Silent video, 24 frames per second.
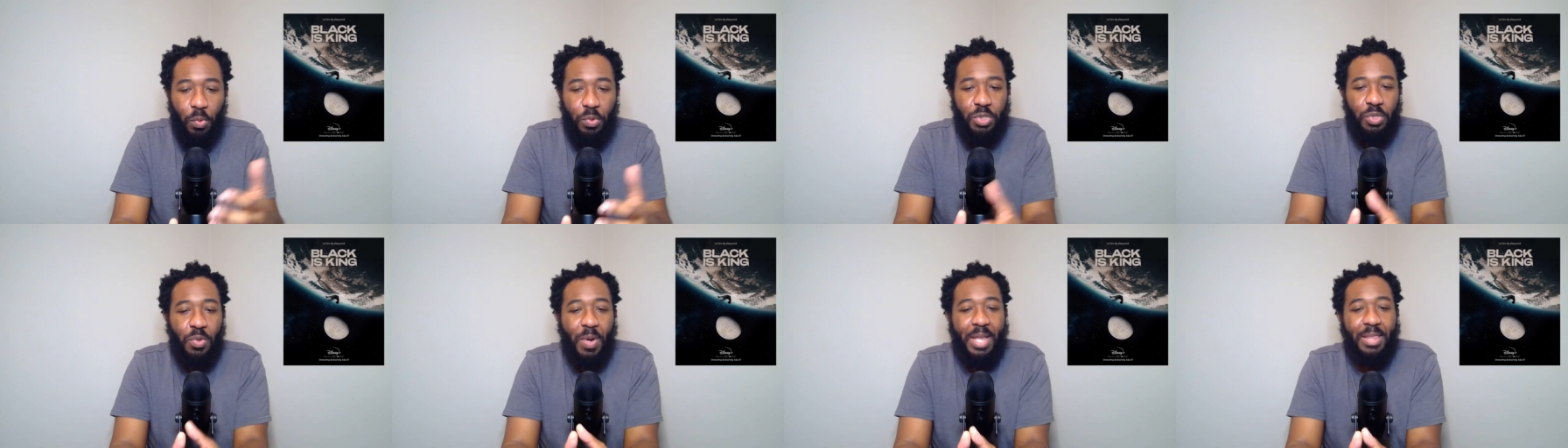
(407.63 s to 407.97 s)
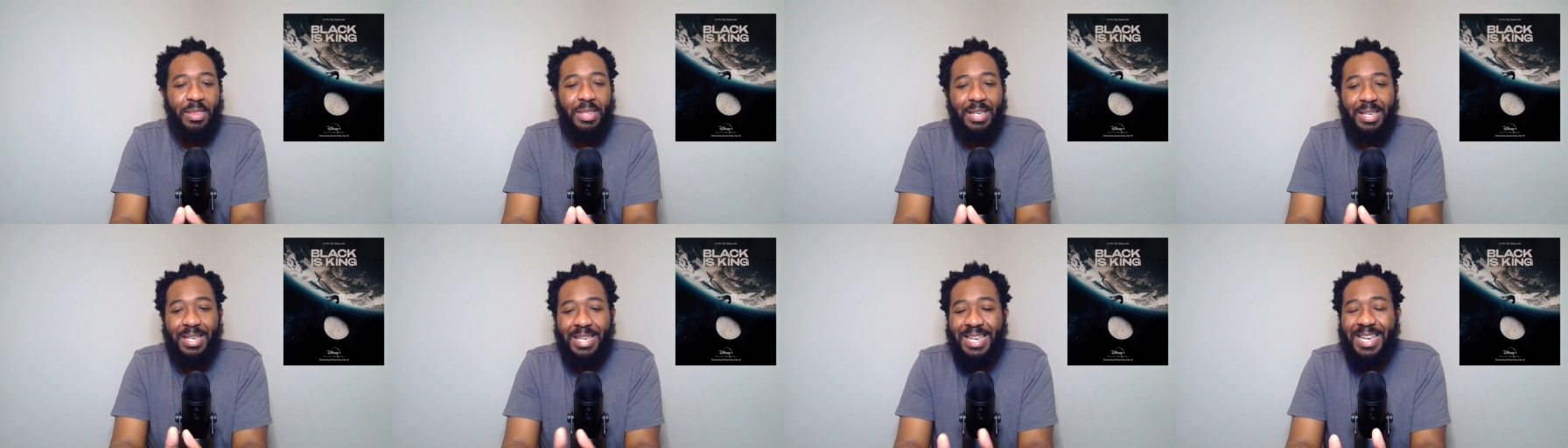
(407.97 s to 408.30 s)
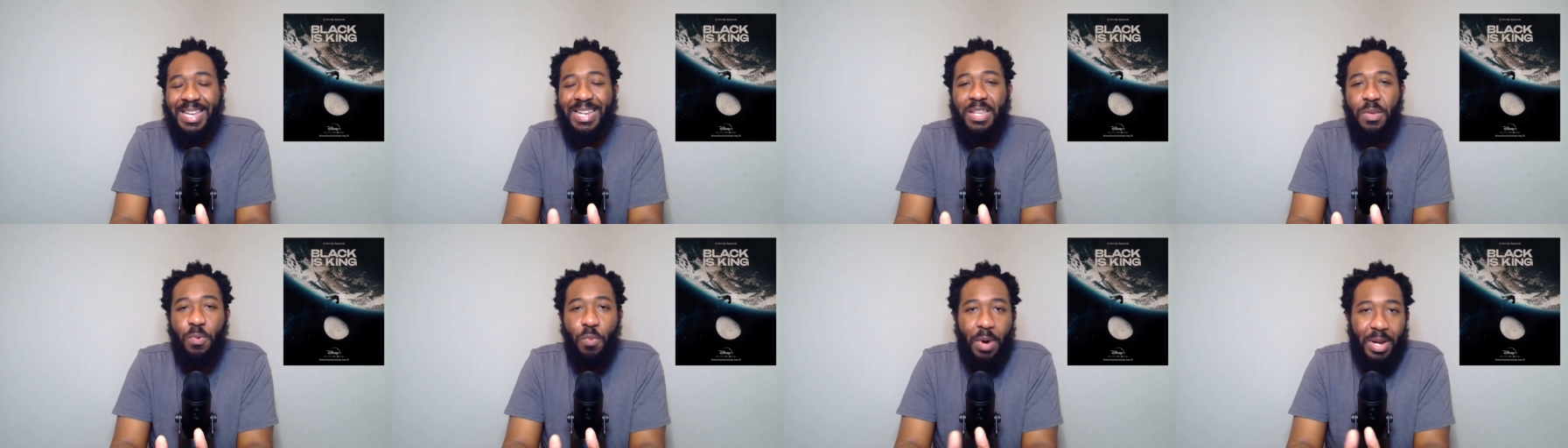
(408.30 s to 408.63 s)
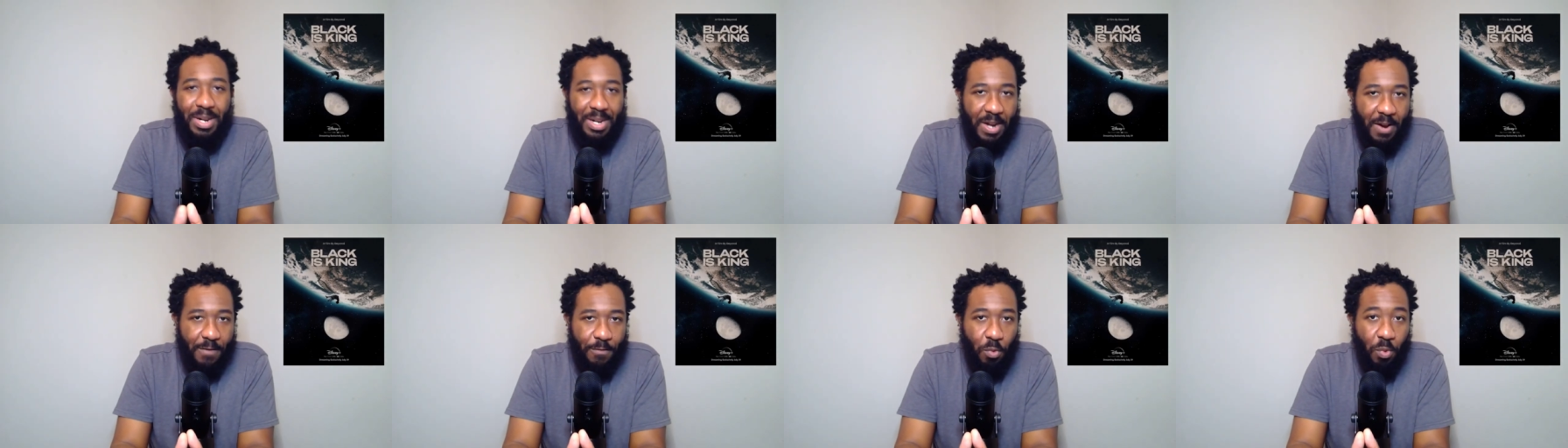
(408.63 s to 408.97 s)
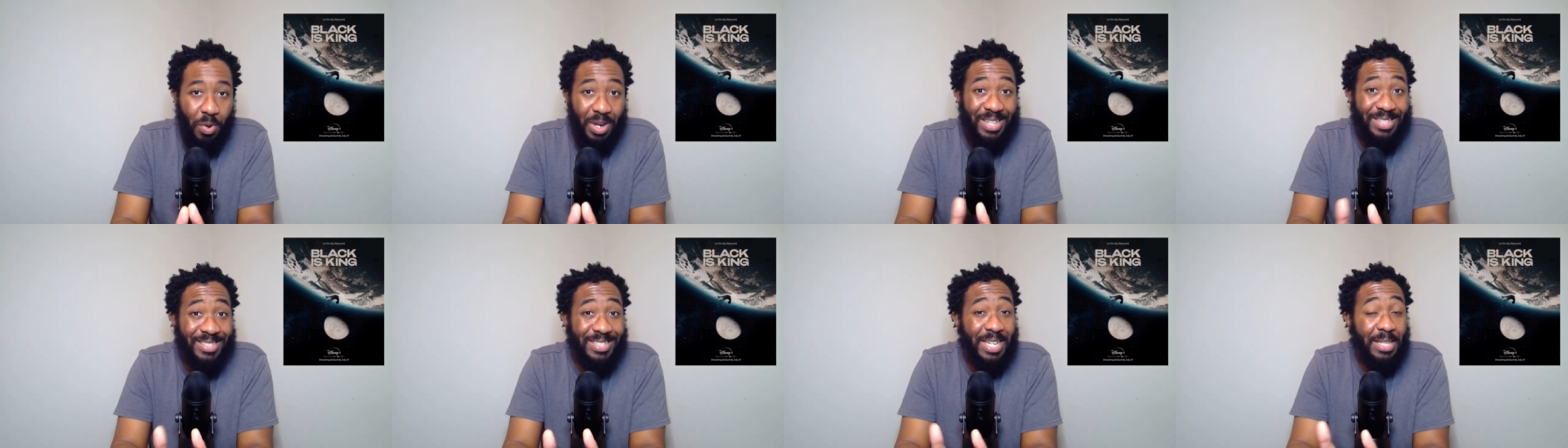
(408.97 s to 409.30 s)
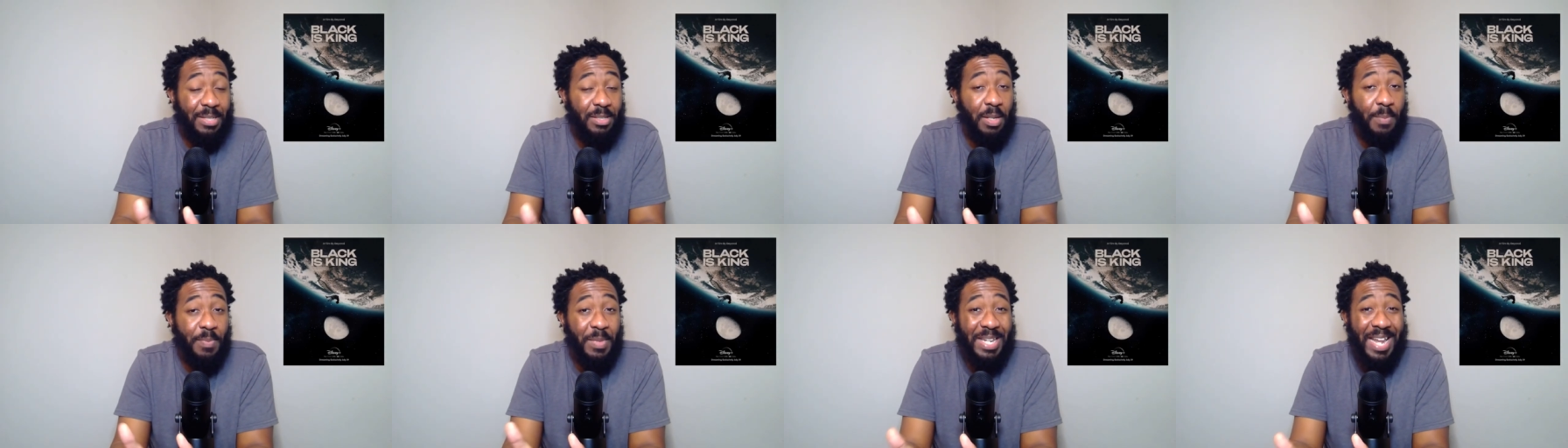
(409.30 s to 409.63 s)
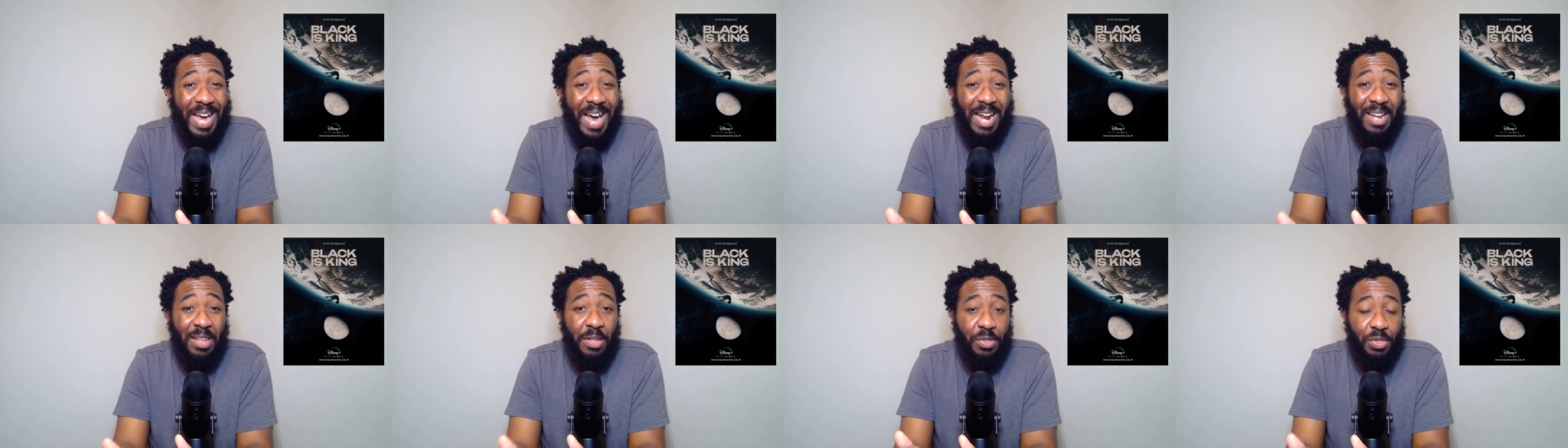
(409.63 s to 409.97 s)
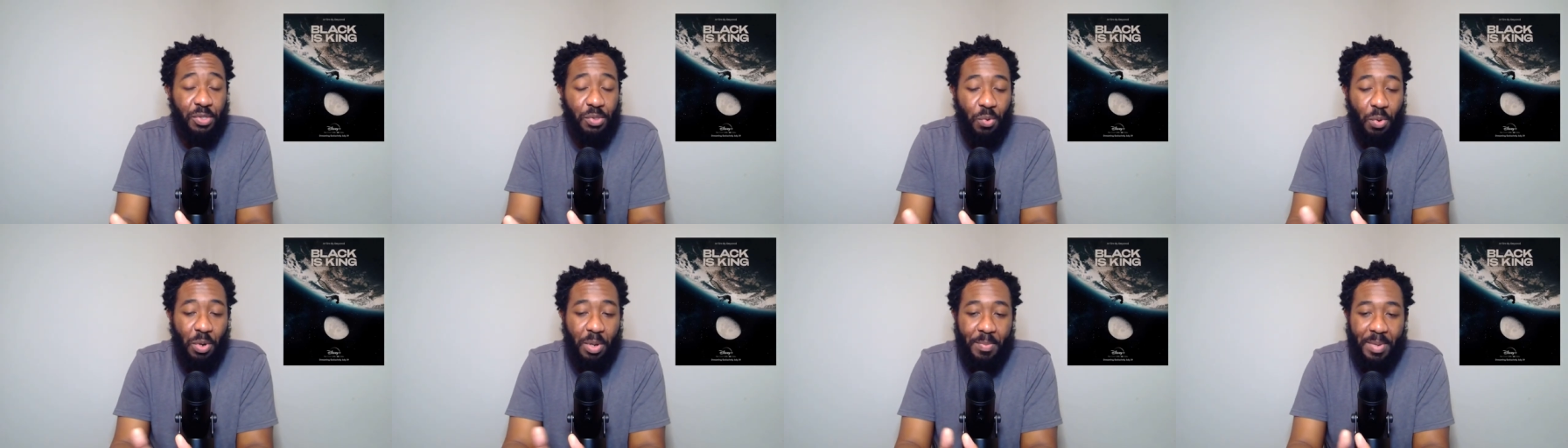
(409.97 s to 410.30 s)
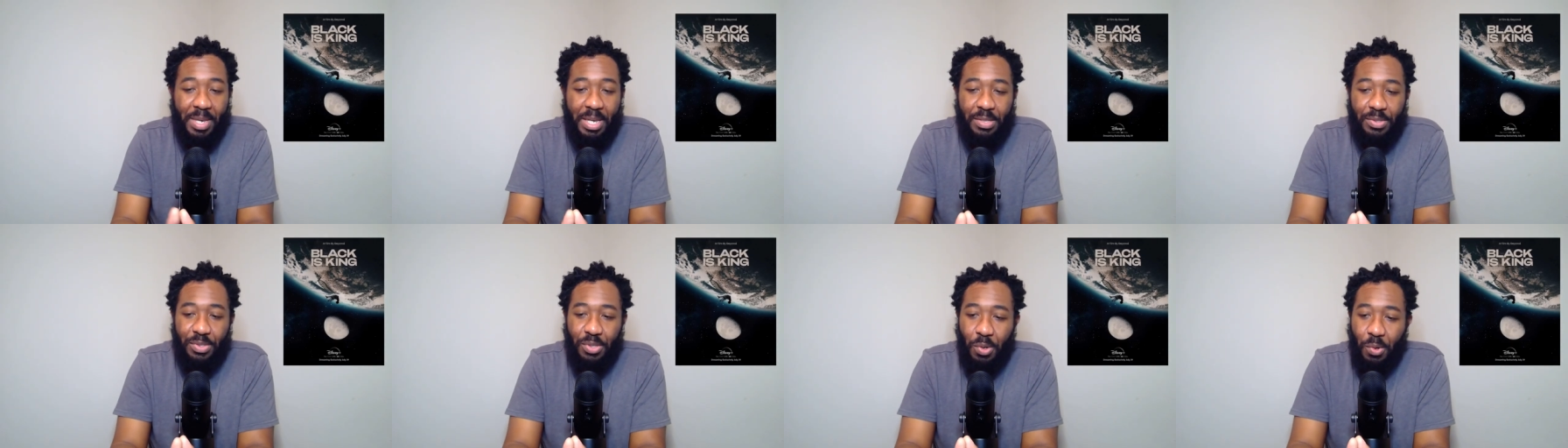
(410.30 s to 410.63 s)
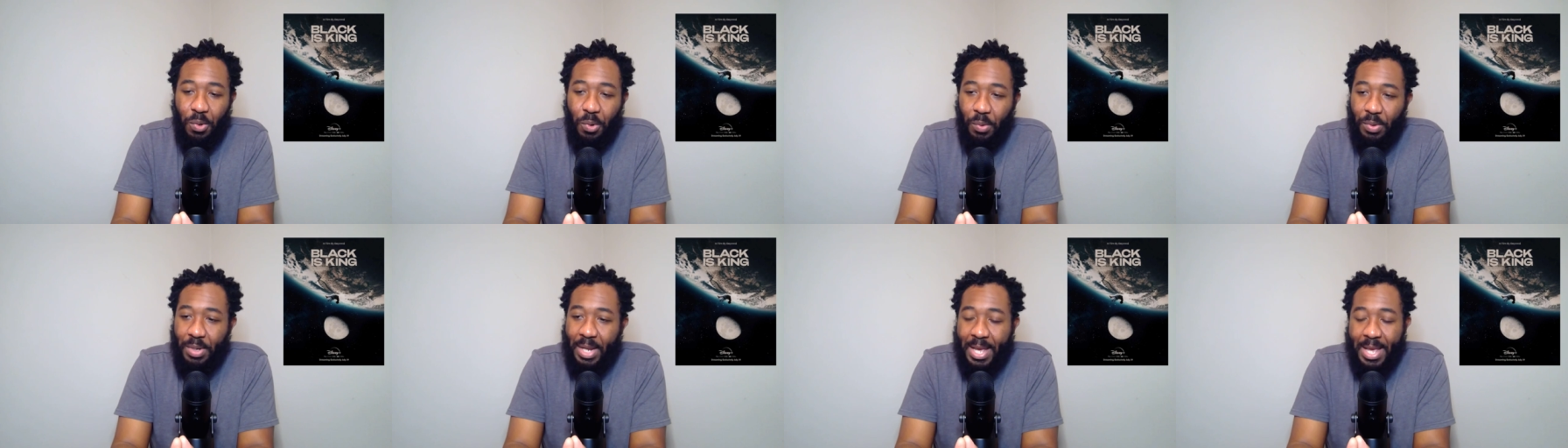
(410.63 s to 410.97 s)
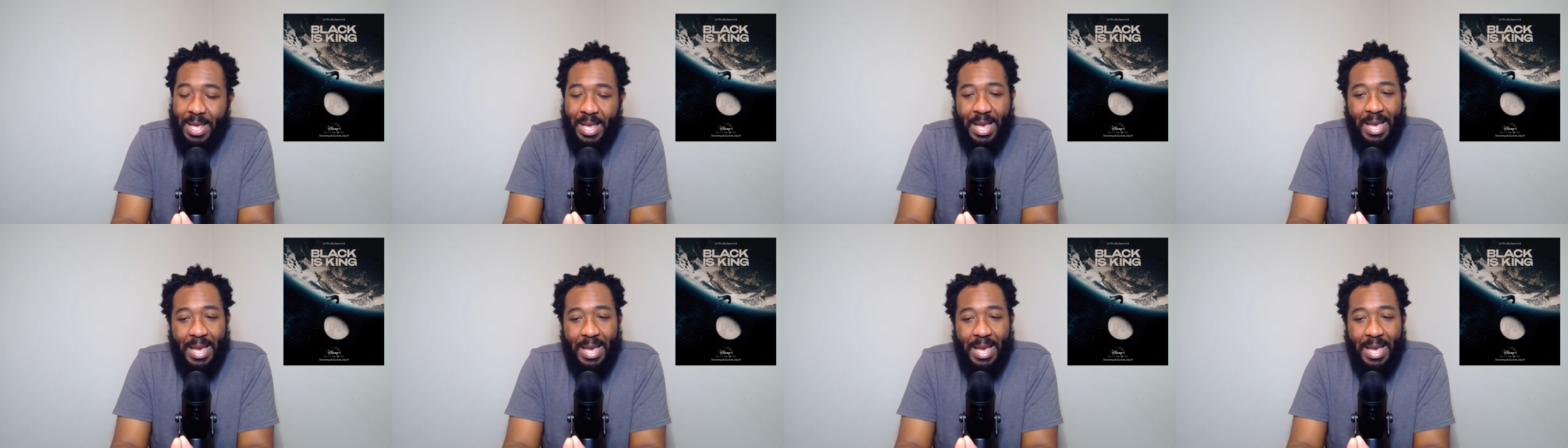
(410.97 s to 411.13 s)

So I think anyone and everyone can take something out of the story being told.